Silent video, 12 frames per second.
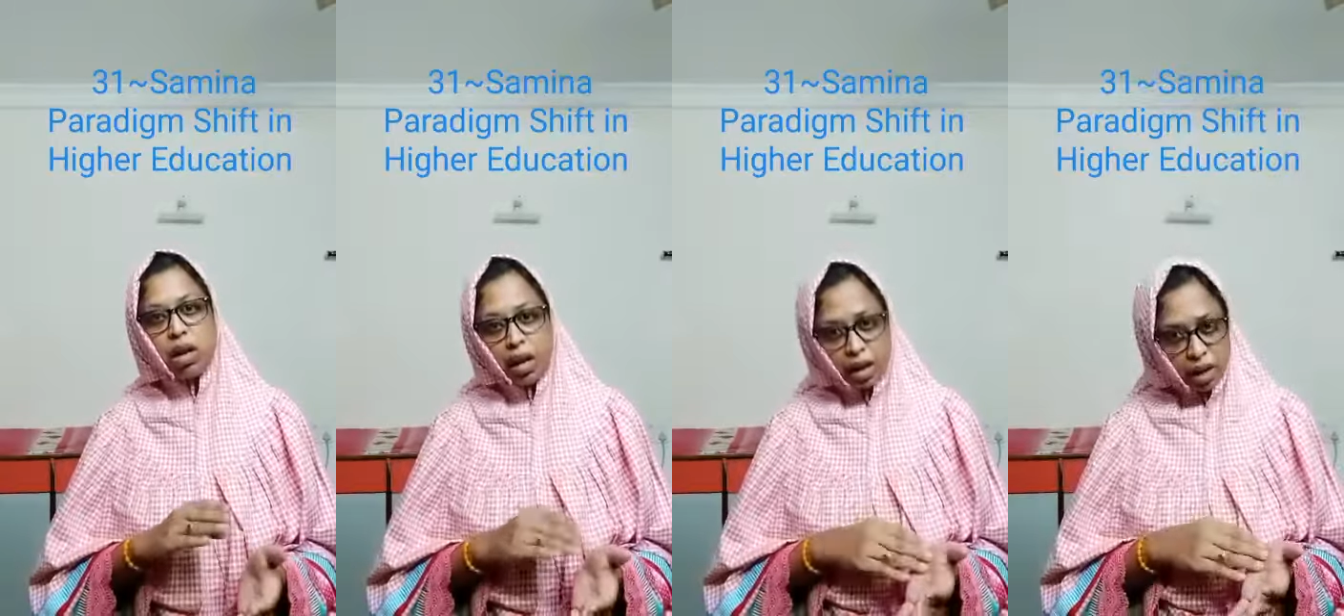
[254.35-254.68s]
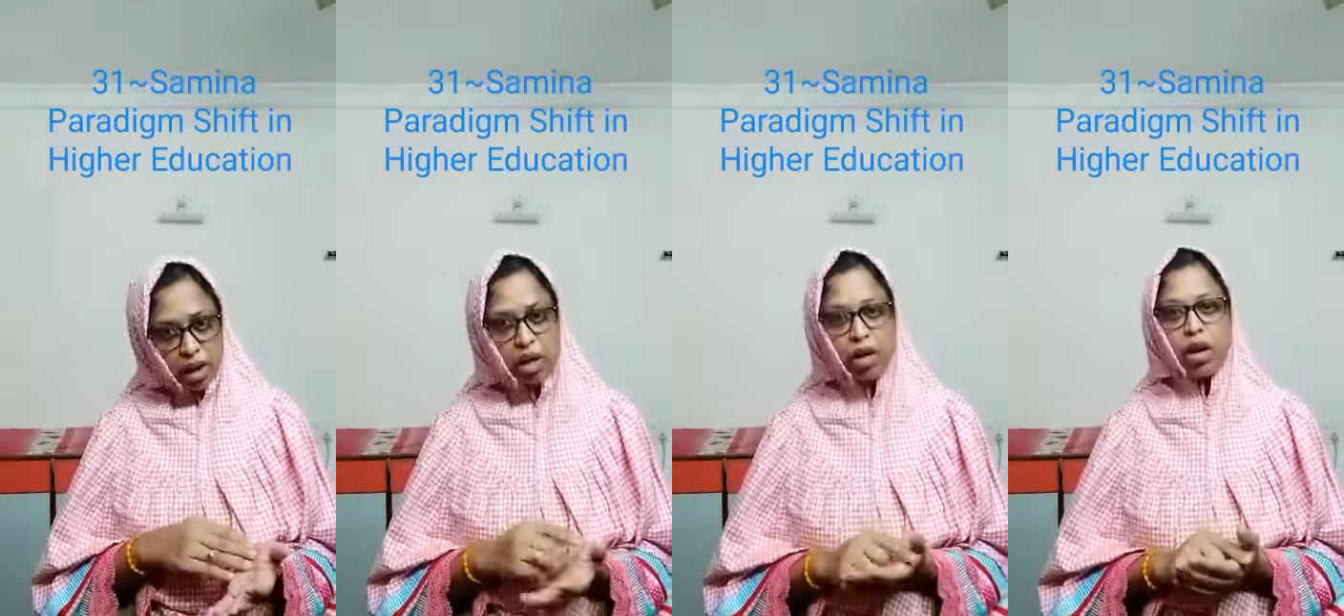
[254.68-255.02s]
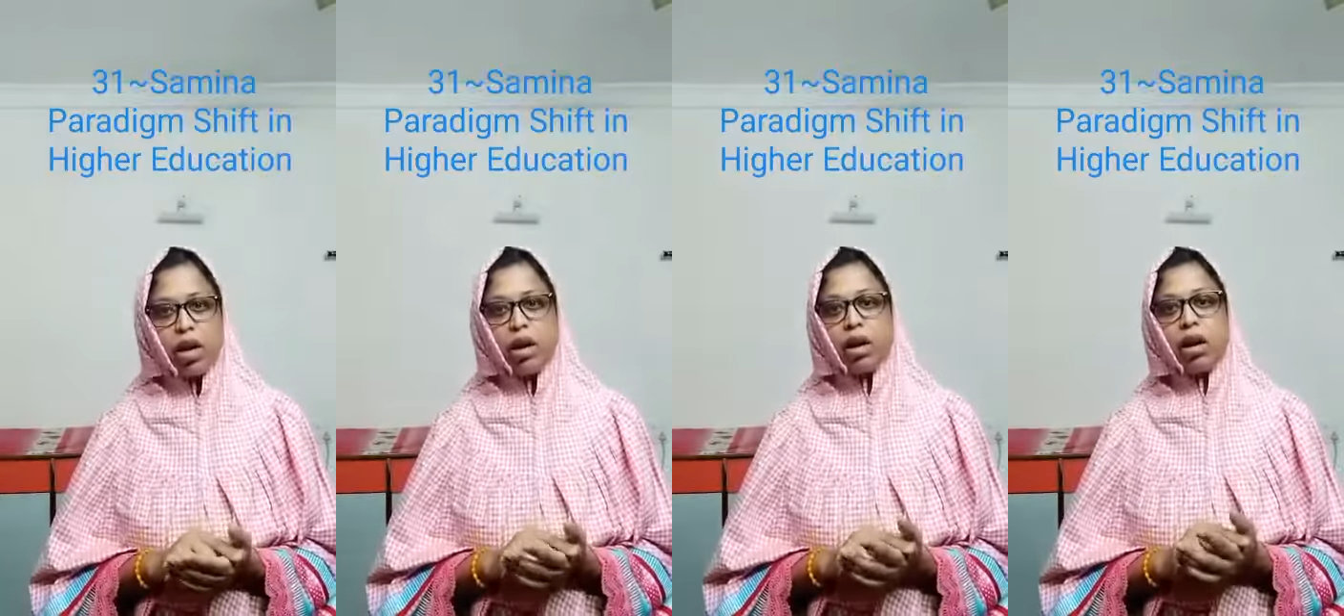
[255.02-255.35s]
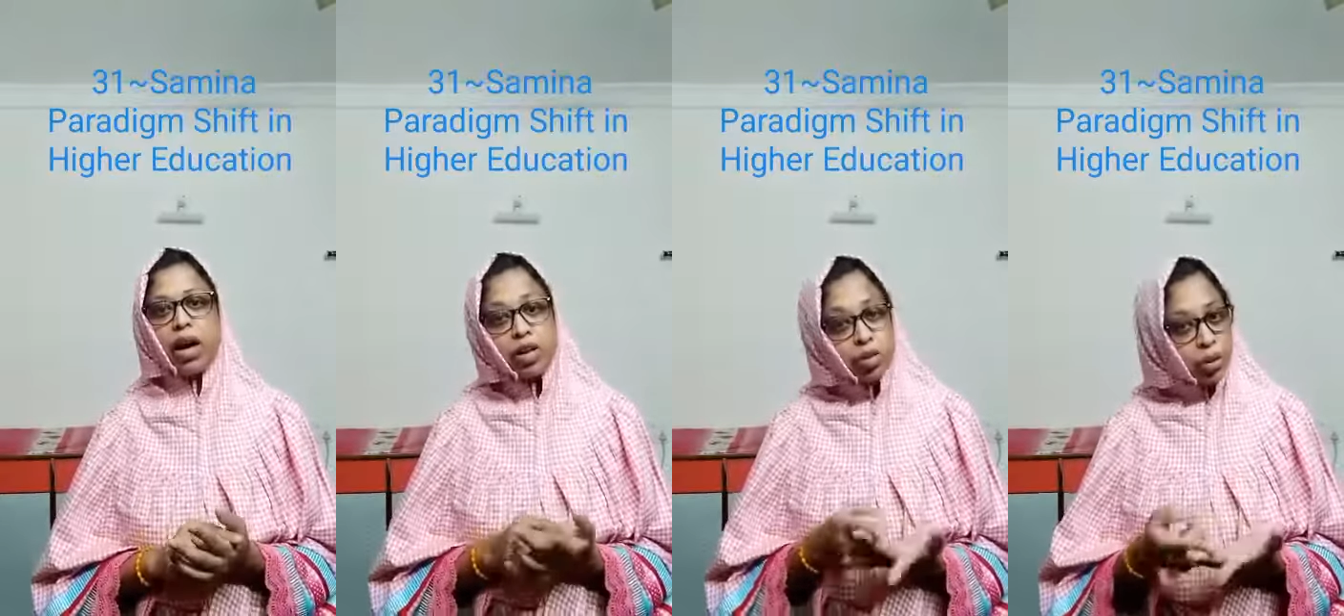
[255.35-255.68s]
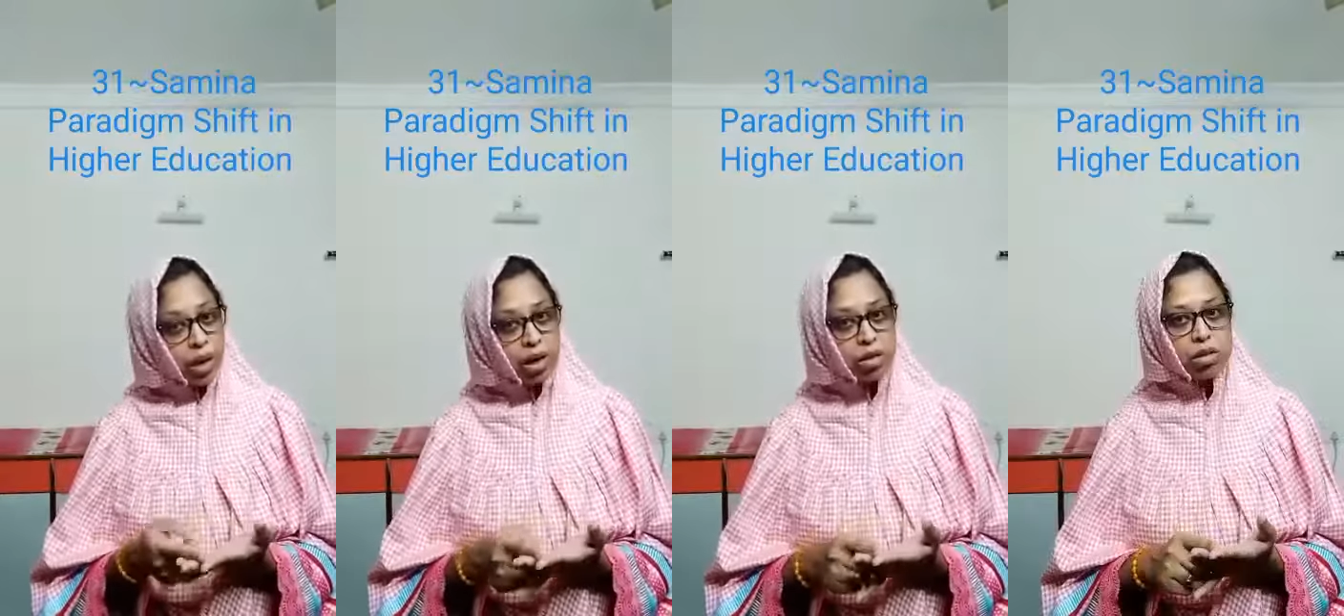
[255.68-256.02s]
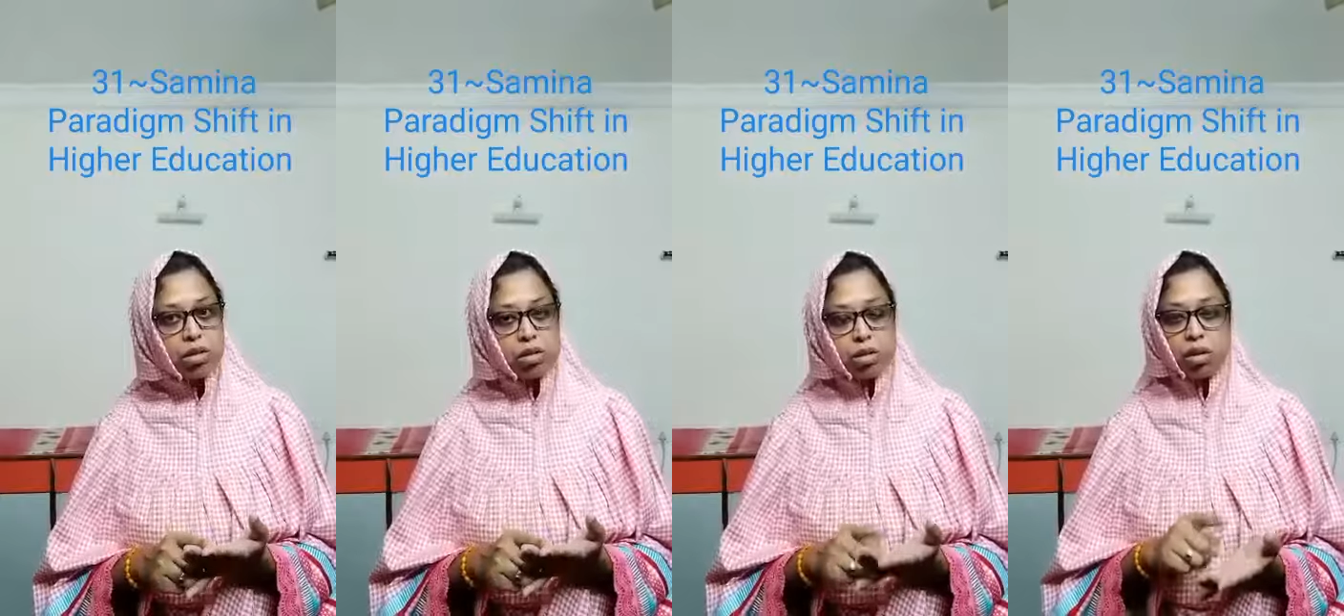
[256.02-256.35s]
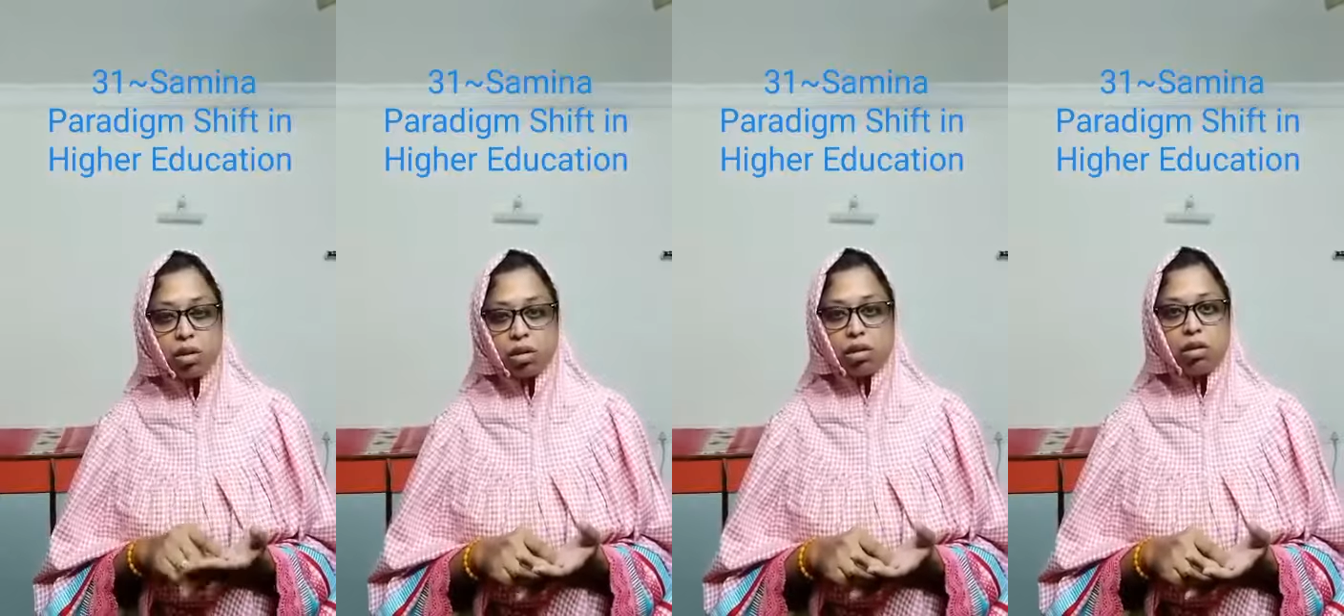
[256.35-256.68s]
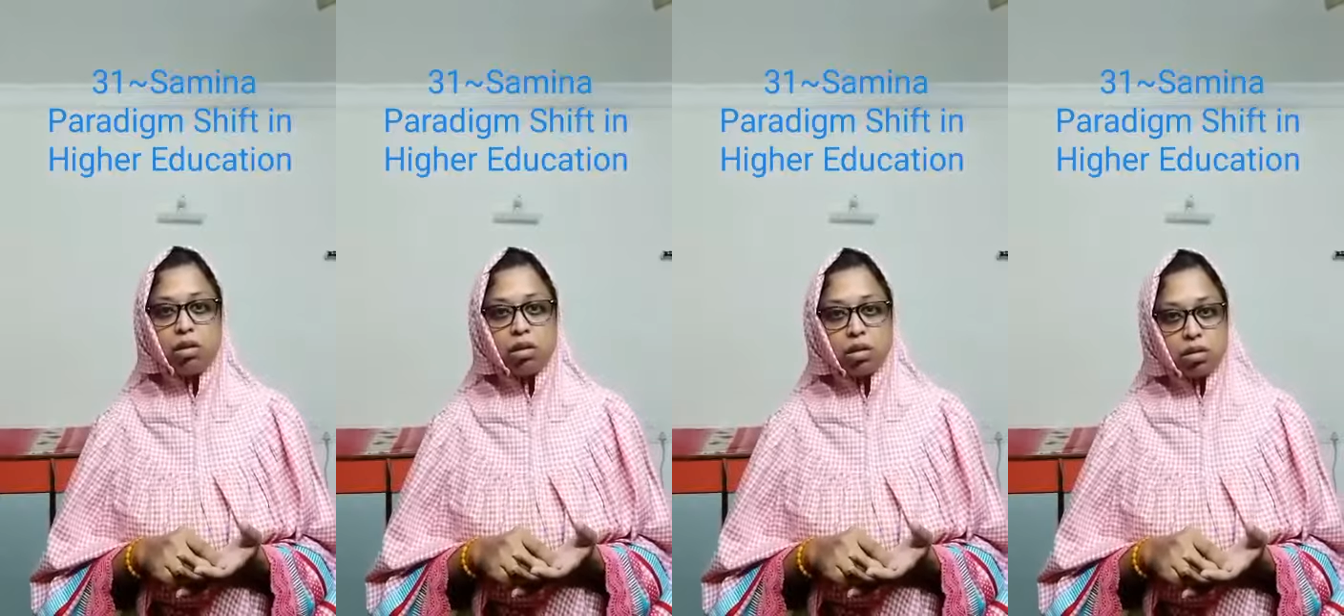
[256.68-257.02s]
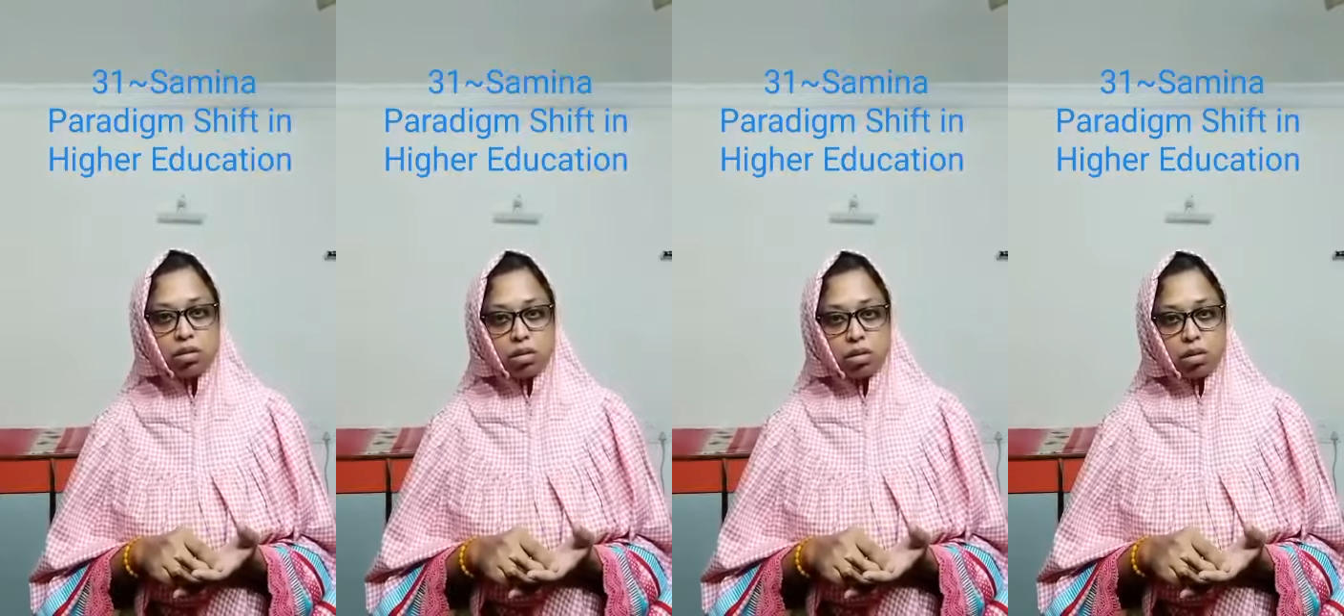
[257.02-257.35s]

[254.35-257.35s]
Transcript: like educators, learners,